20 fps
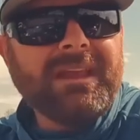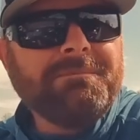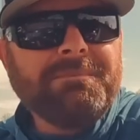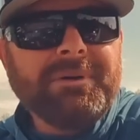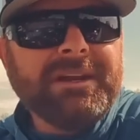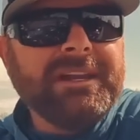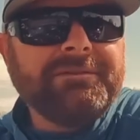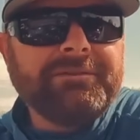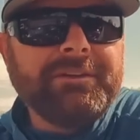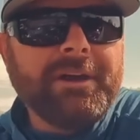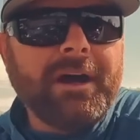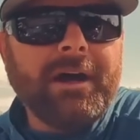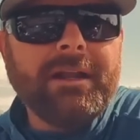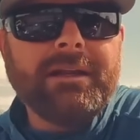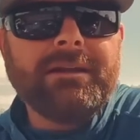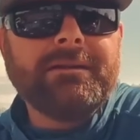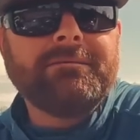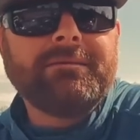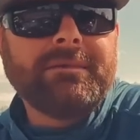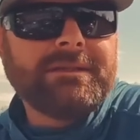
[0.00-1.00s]
but if not,
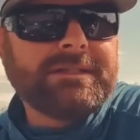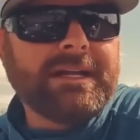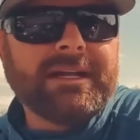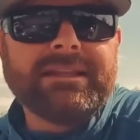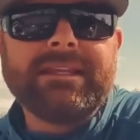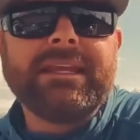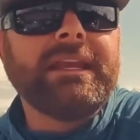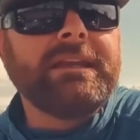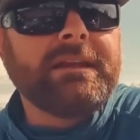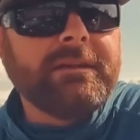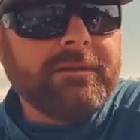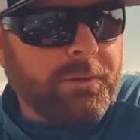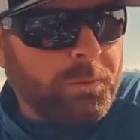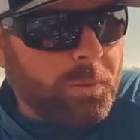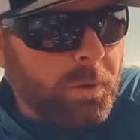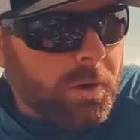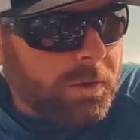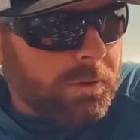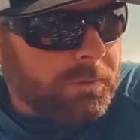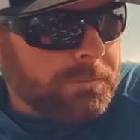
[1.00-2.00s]
it's not the end of the
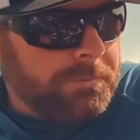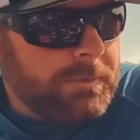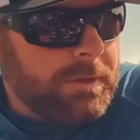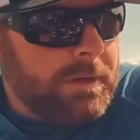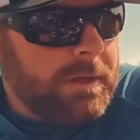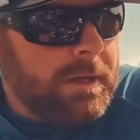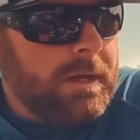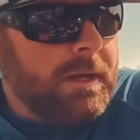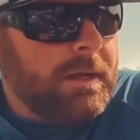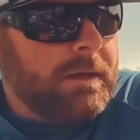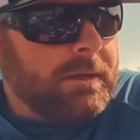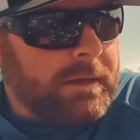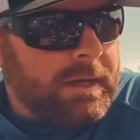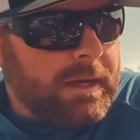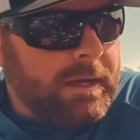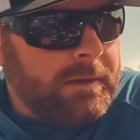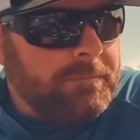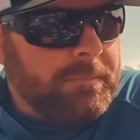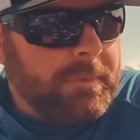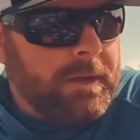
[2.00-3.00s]
world,
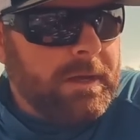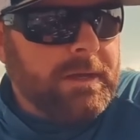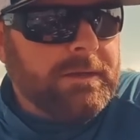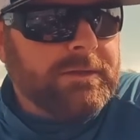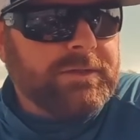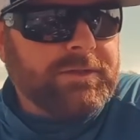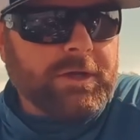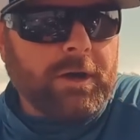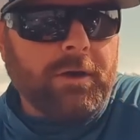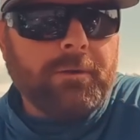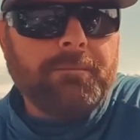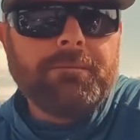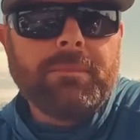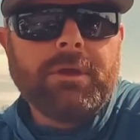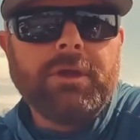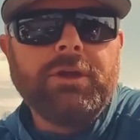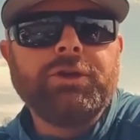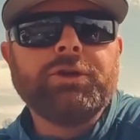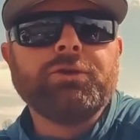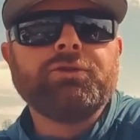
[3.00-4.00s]
okay? So
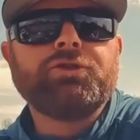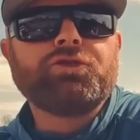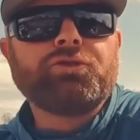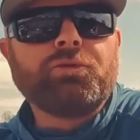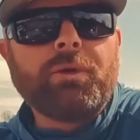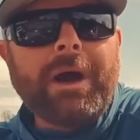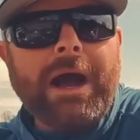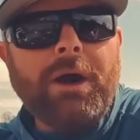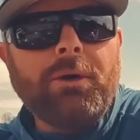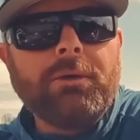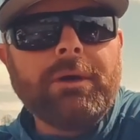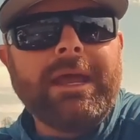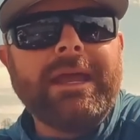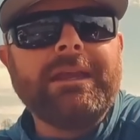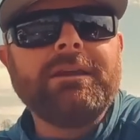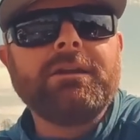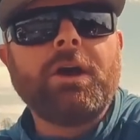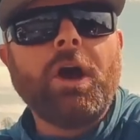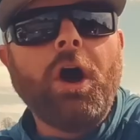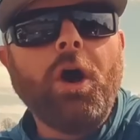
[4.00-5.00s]
your trout
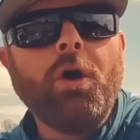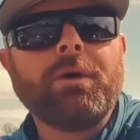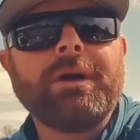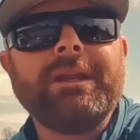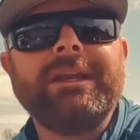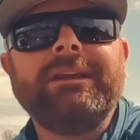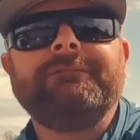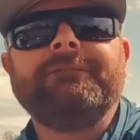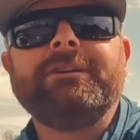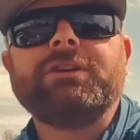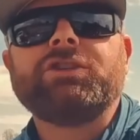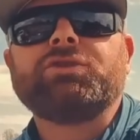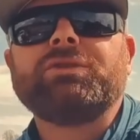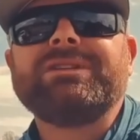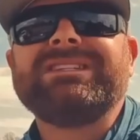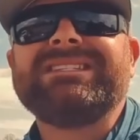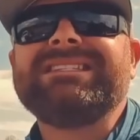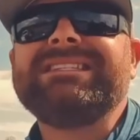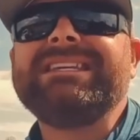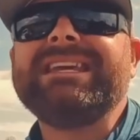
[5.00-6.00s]
and kokanee
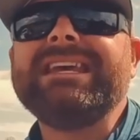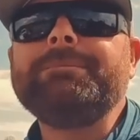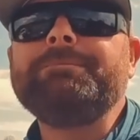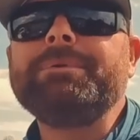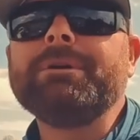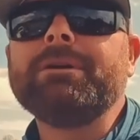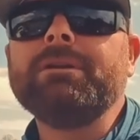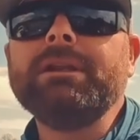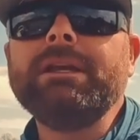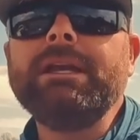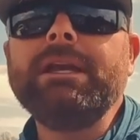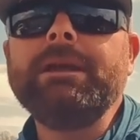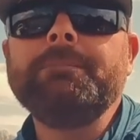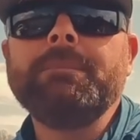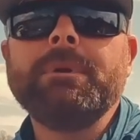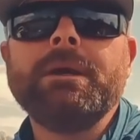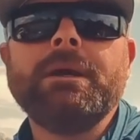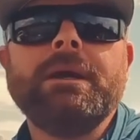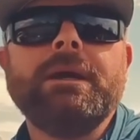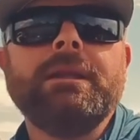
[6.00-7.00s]
fisheries, typically
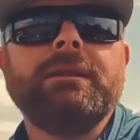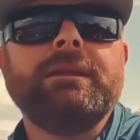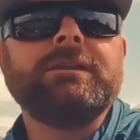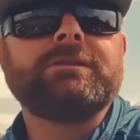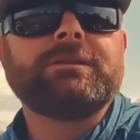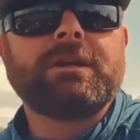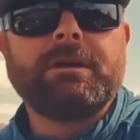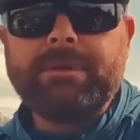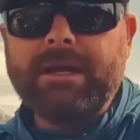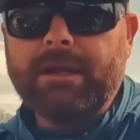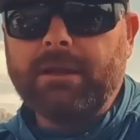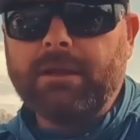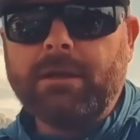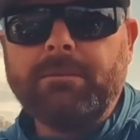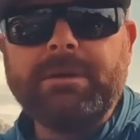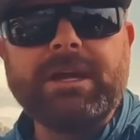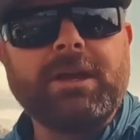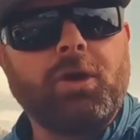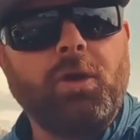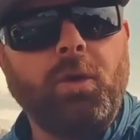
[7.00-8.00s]
these are going to be a little
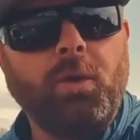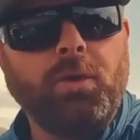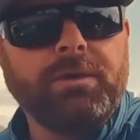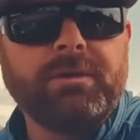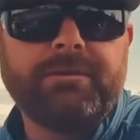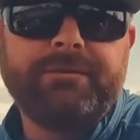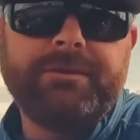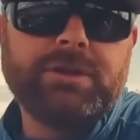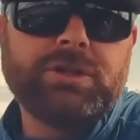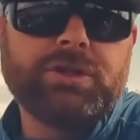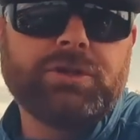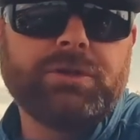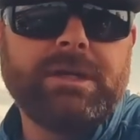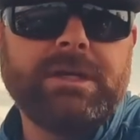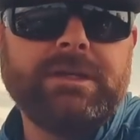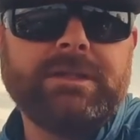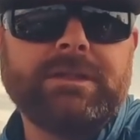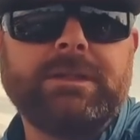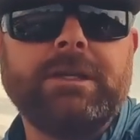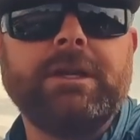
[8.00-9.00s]
bit colder
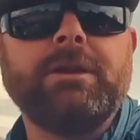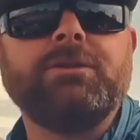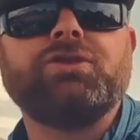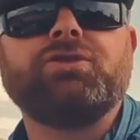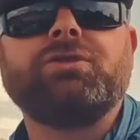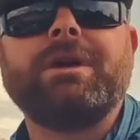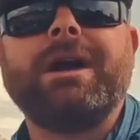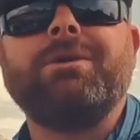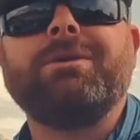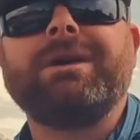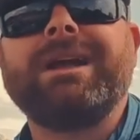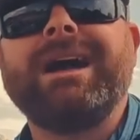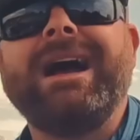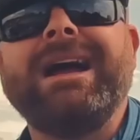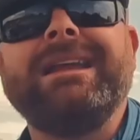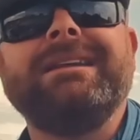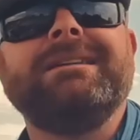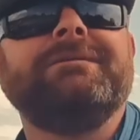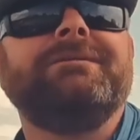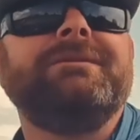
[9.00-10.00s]
fisheries. You know, trout
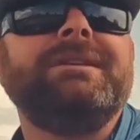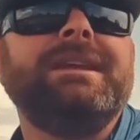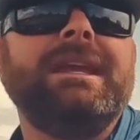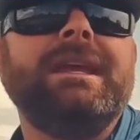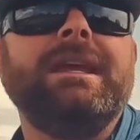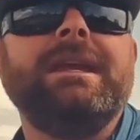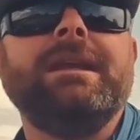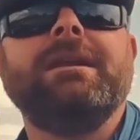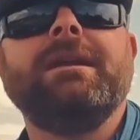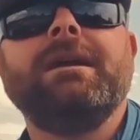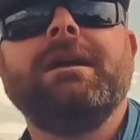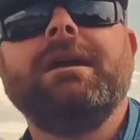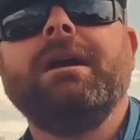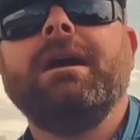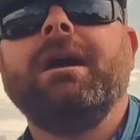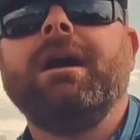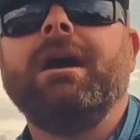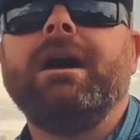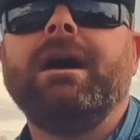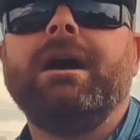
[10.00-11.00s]
kind of need
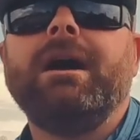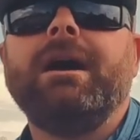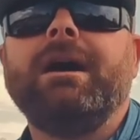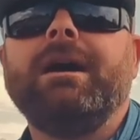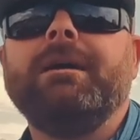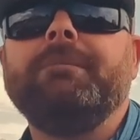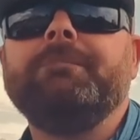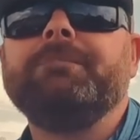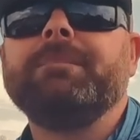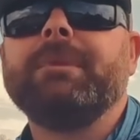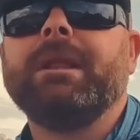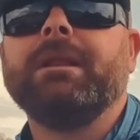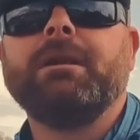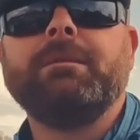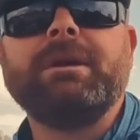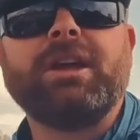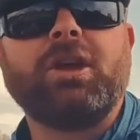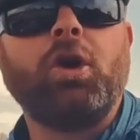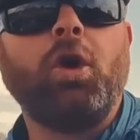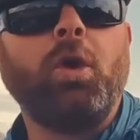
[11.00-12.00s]
um, a little
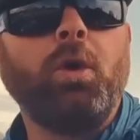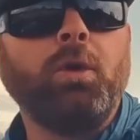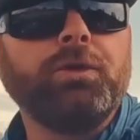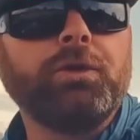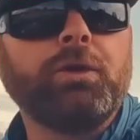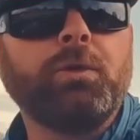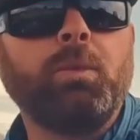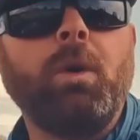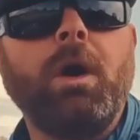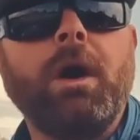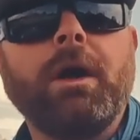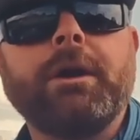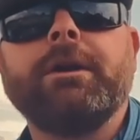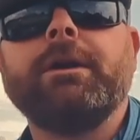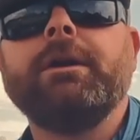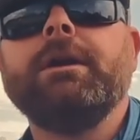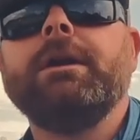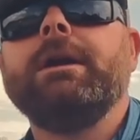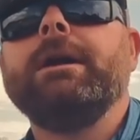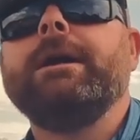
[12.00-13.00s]
bit colder
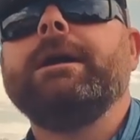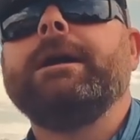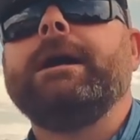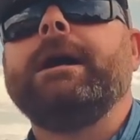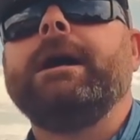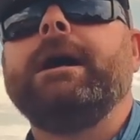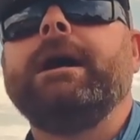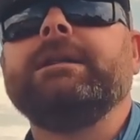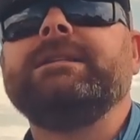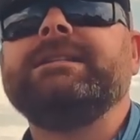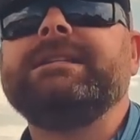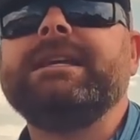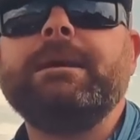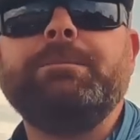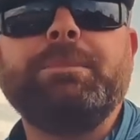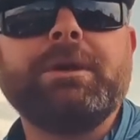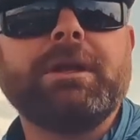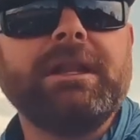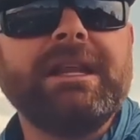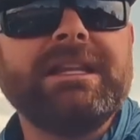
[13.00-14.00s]
water. Uh,
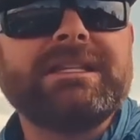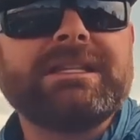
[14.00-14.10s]
typically,